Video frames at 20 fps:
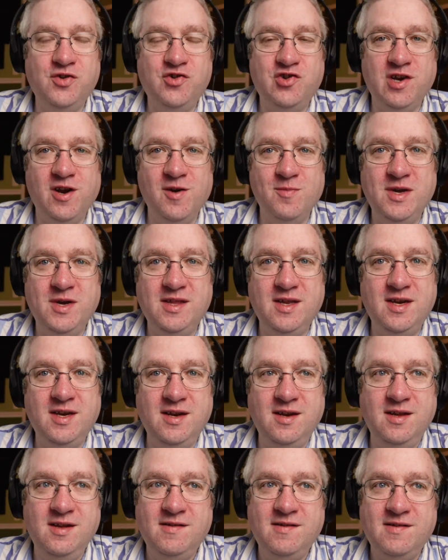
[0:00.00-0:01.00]
Jeremy that he
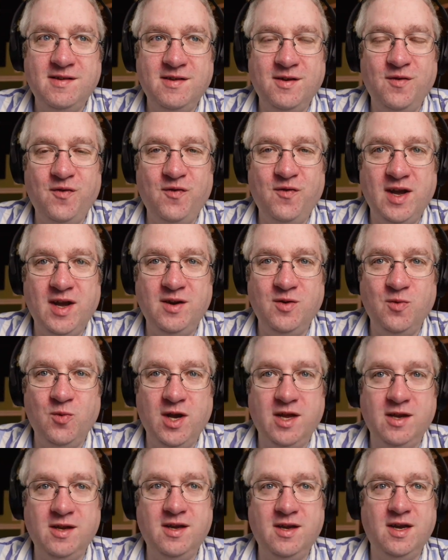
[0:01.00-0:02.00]
needs to find a way
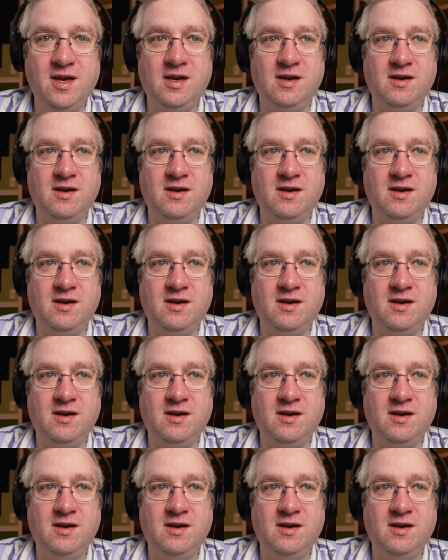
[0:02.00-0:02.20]
to get